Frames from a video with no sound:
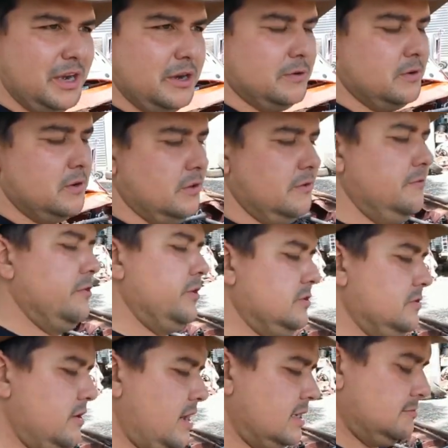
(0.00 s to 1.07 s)
into it on the
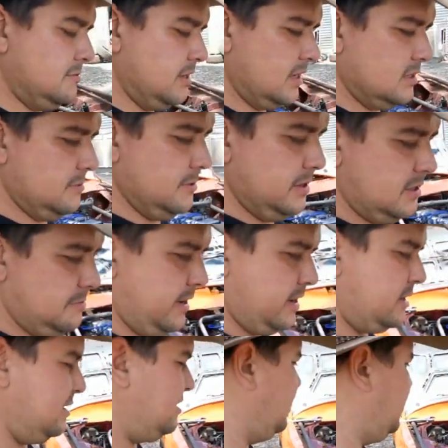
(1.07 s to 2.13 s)
first race, but that's to be
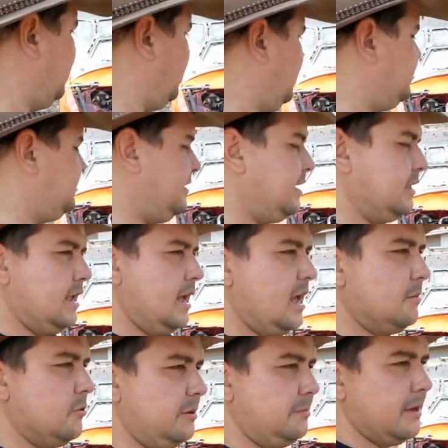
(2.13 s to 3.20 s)
expected. Thinking the
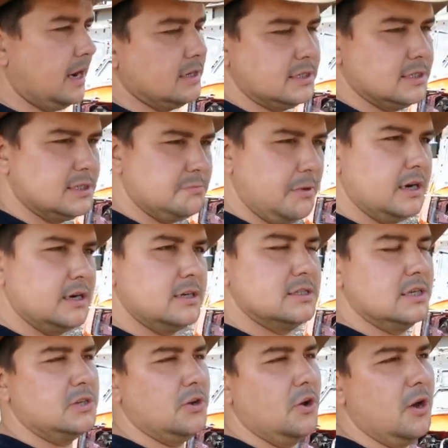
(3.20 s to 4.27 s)
harmonic balance is spun
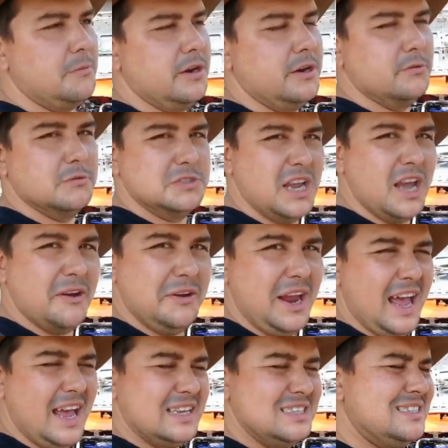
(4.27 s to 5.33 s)
because I timed it and it was doughy
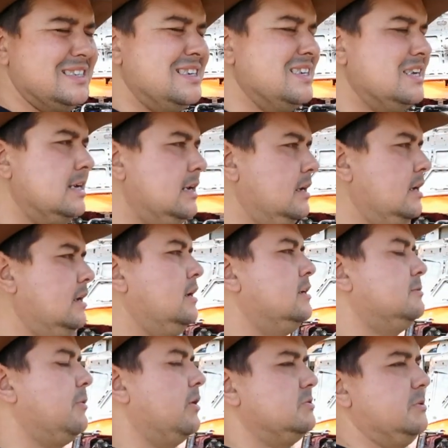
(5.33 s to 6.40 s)
as.
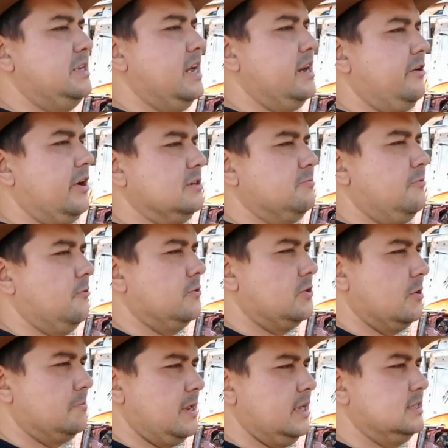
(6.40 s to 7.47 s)
It's supposed to be 10 degrees before
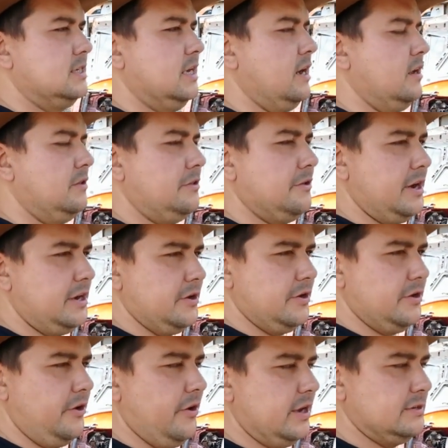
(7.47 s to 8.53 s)
top dead centre, 32
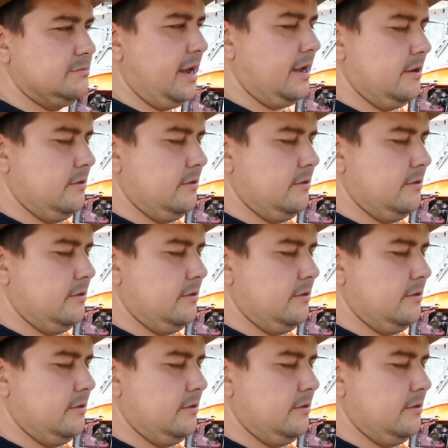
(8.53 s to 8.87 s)
degrees